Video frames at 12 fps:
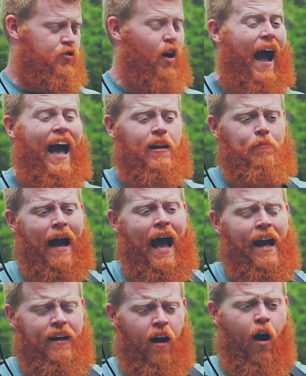drag
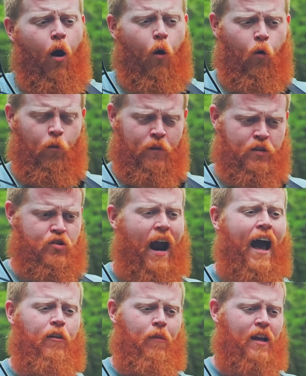back home and
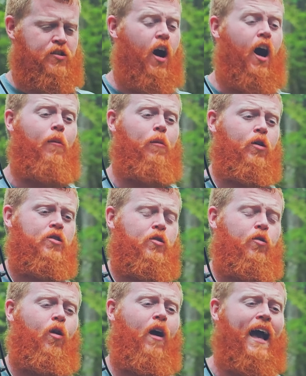drown my troubles
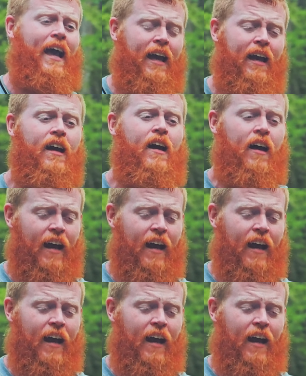away.